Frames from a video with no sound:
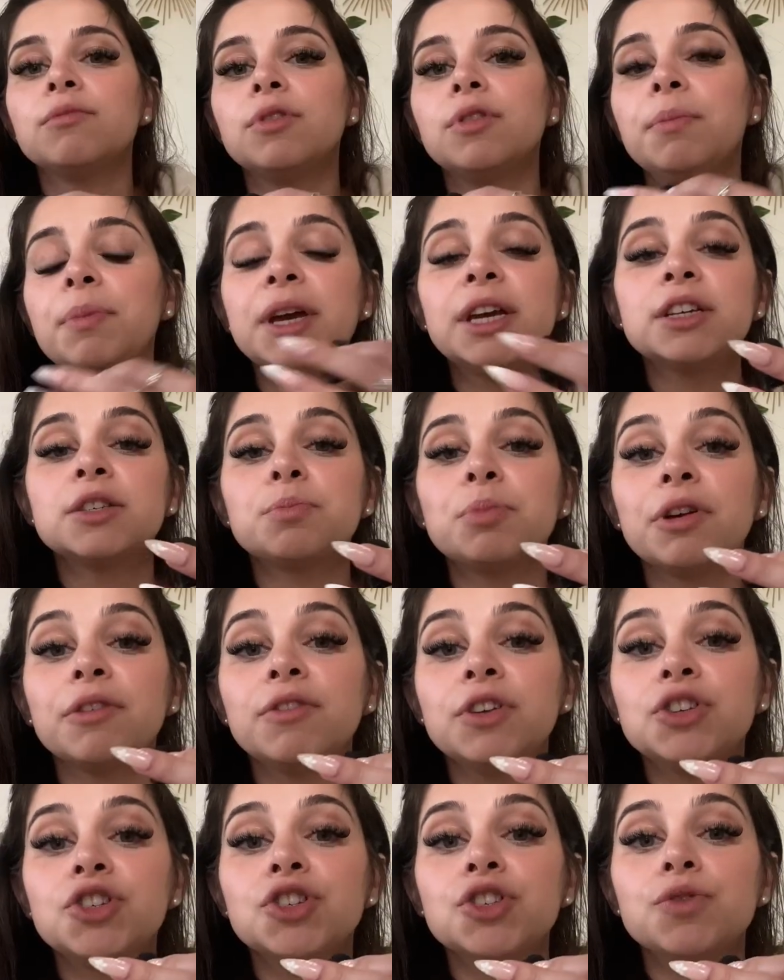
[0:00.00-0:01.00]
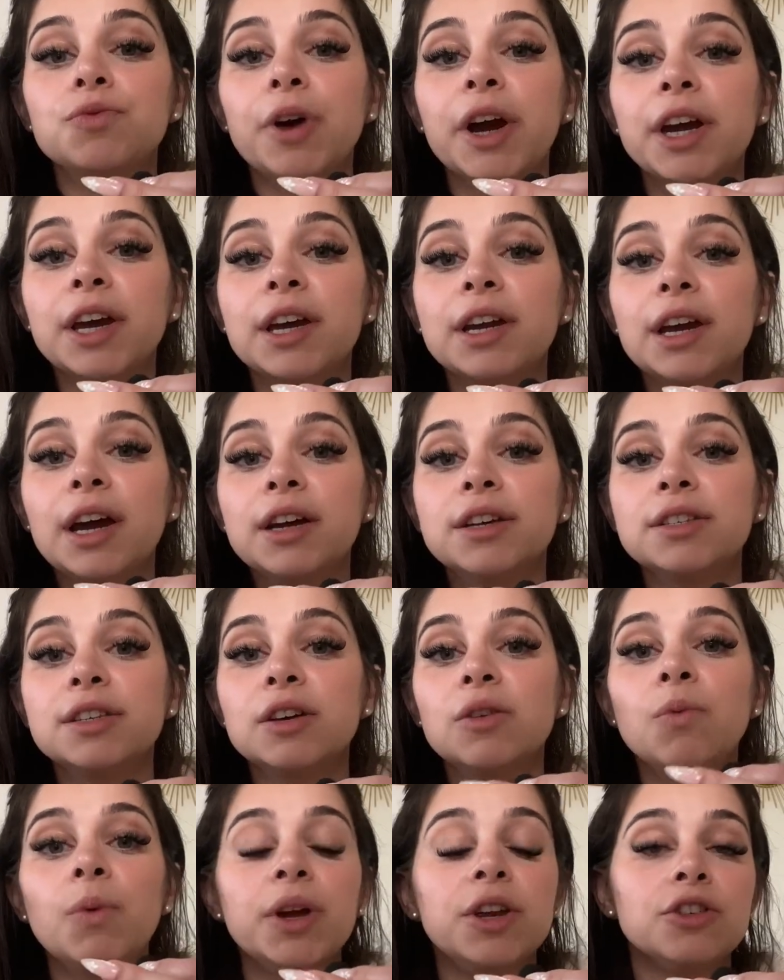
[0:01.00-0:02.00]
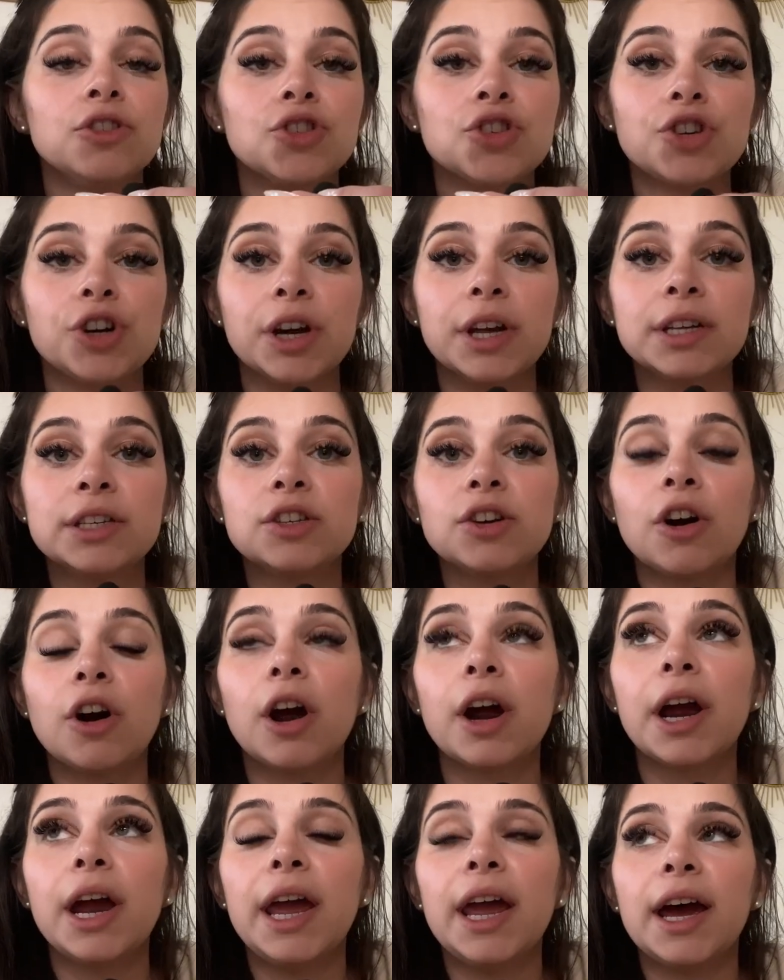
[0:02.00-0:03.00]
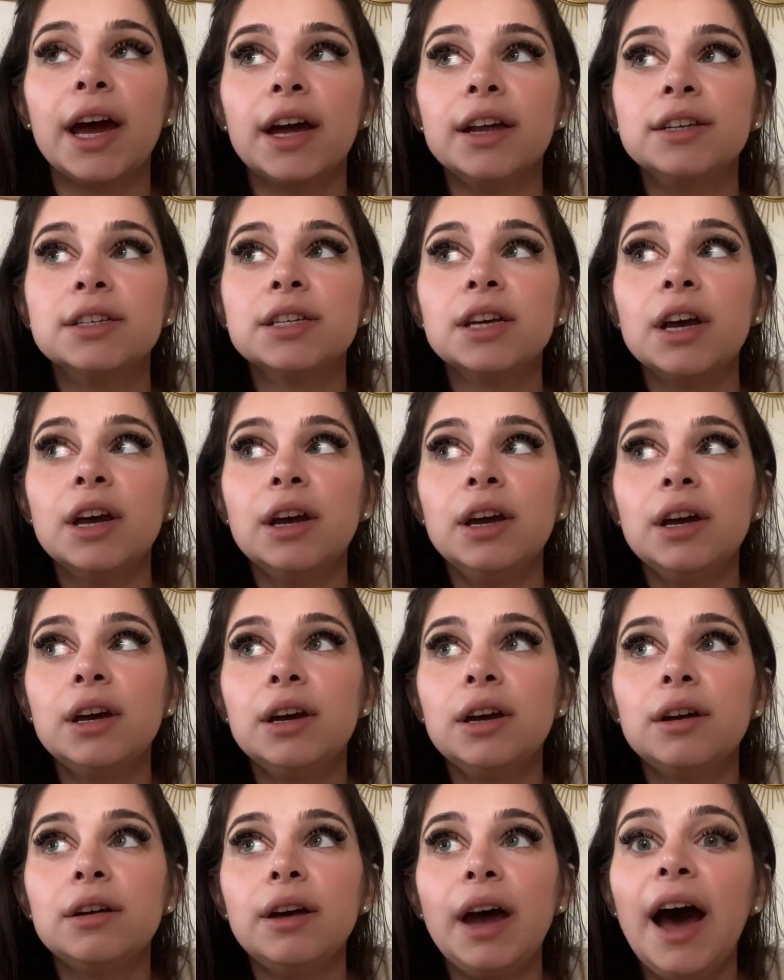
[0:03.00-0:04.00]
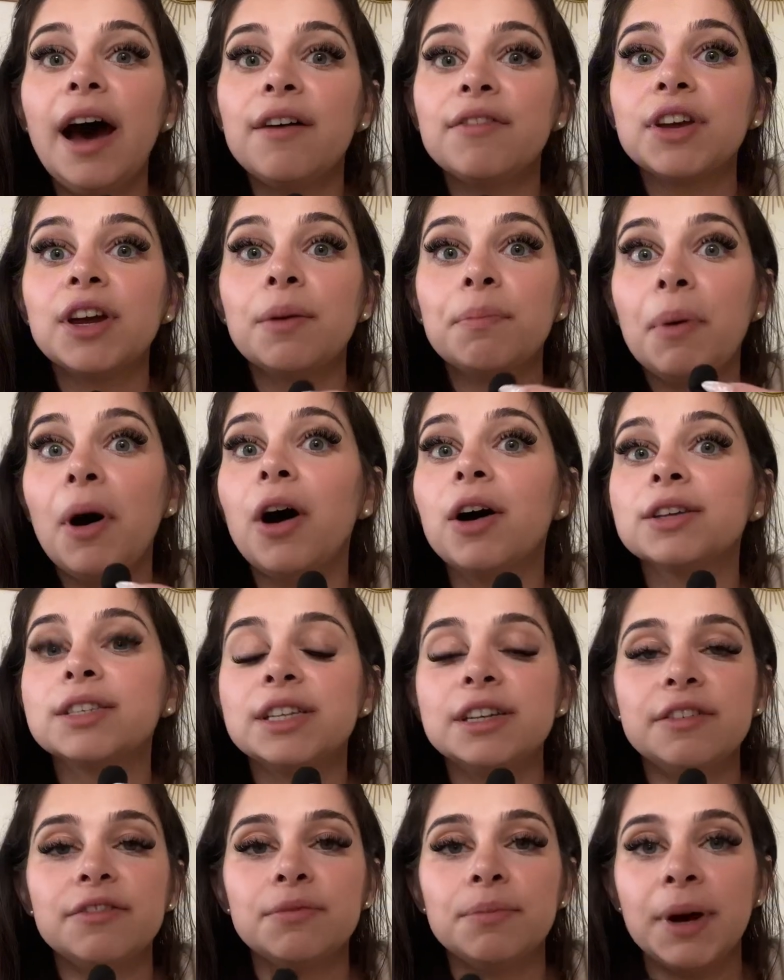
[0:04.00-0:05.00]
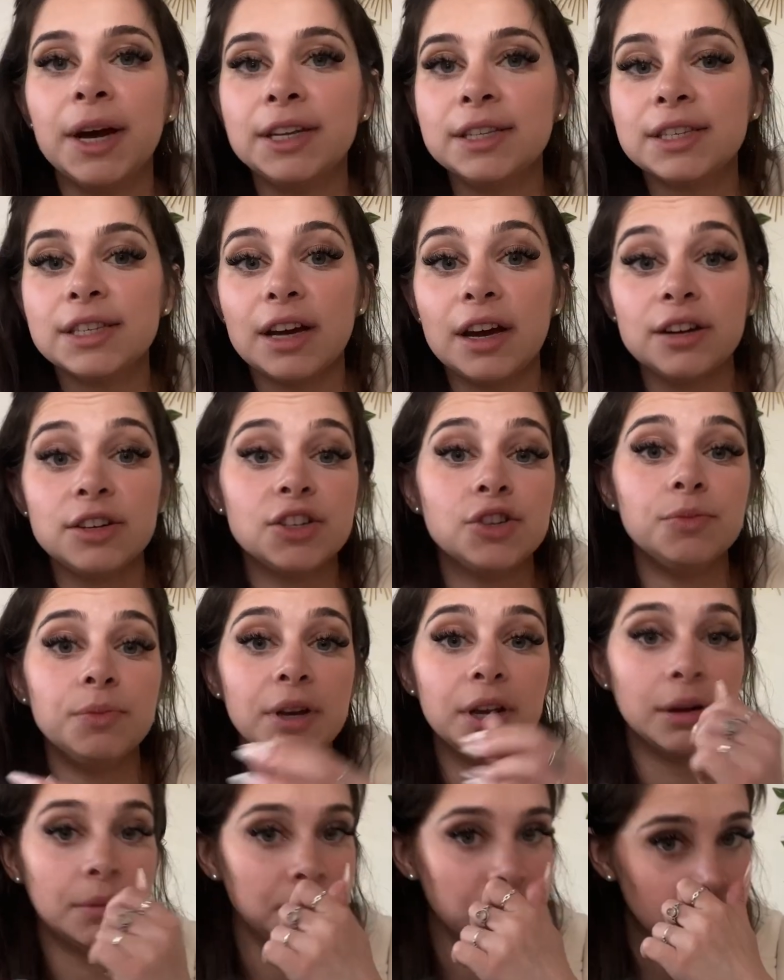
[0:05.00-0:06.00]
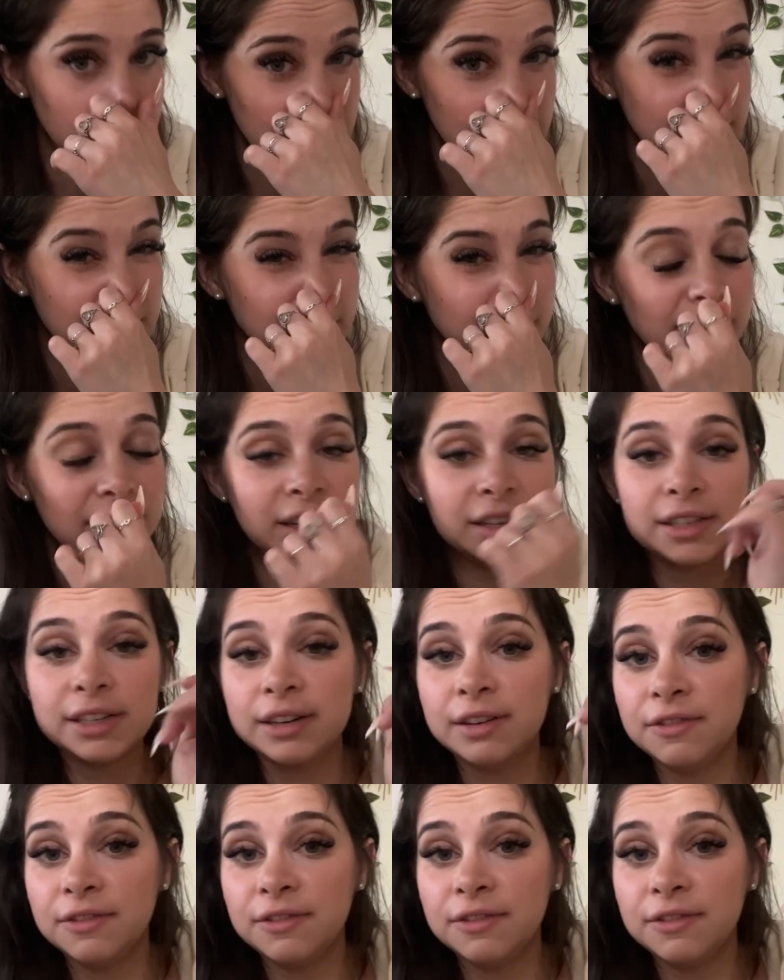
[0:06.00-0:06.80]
The biggest privilege is recognizing what your strengths are and having a positive mindset, to be completely honest.